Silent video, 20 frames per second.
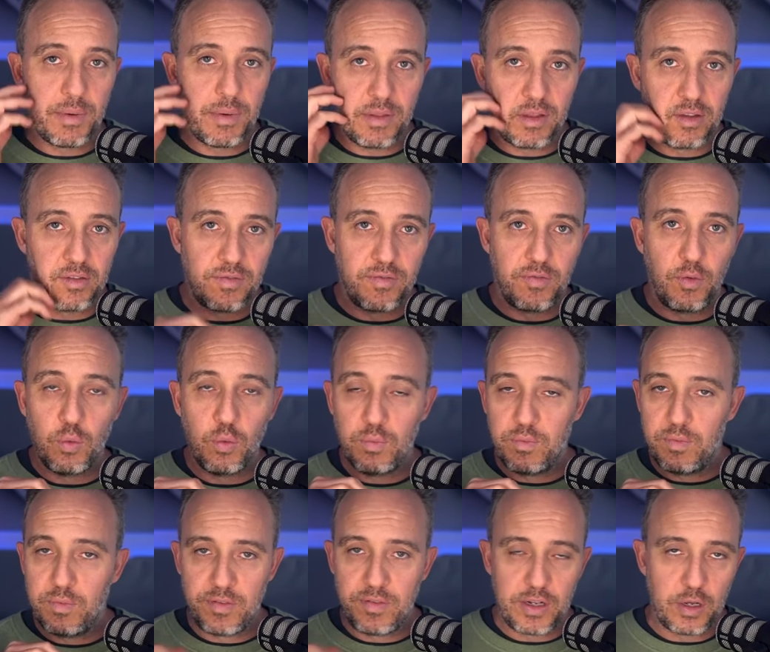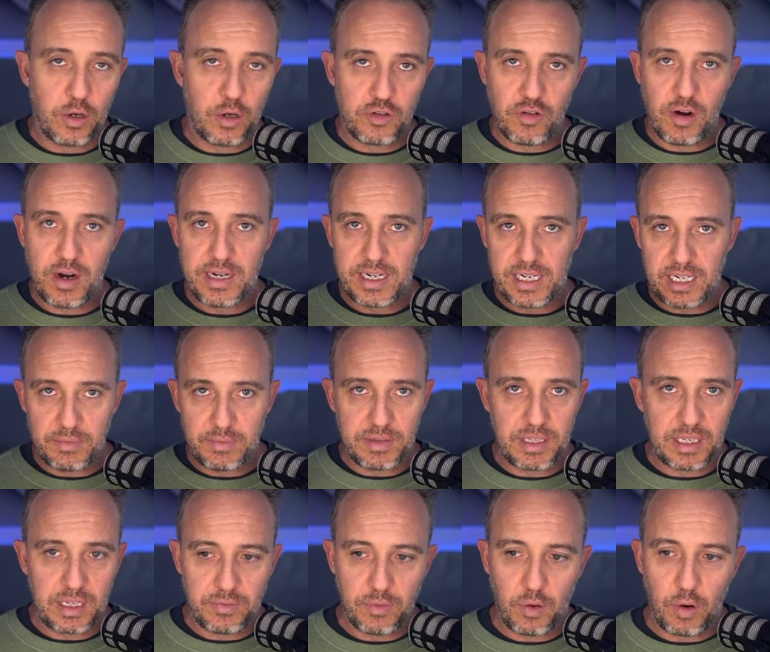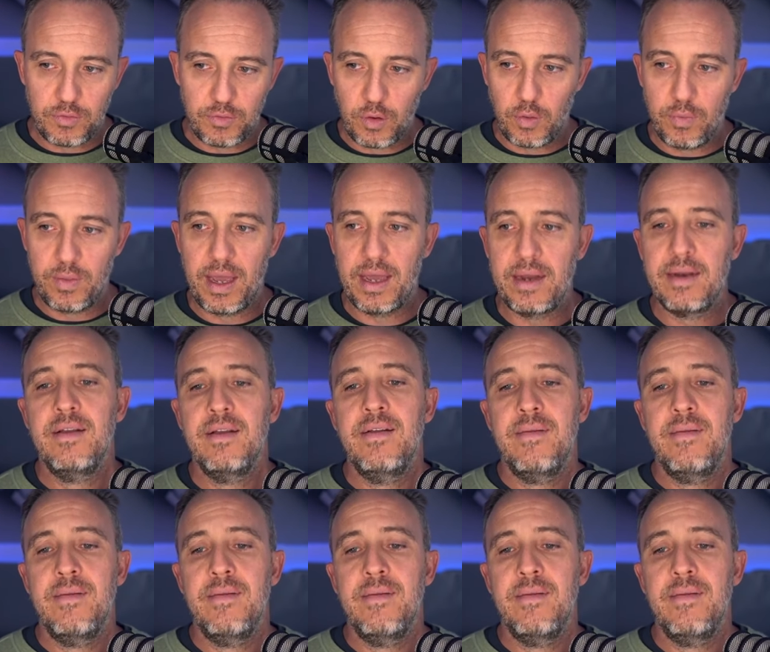and there's full video training and everything involved on that.